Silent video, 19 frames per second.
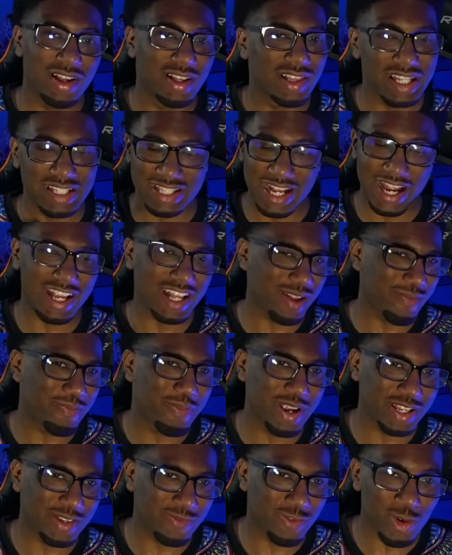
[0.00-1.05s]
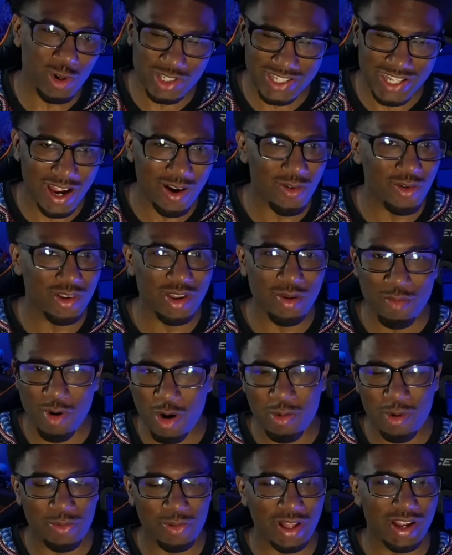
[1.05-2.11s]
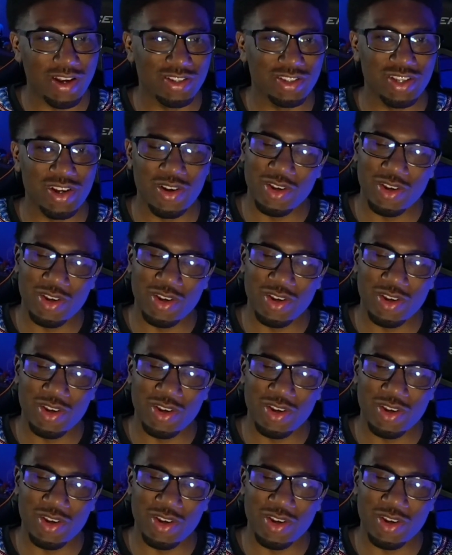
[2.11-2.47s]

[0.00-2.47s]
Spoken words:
Let's not get the pitchforks out on the mobile players, though.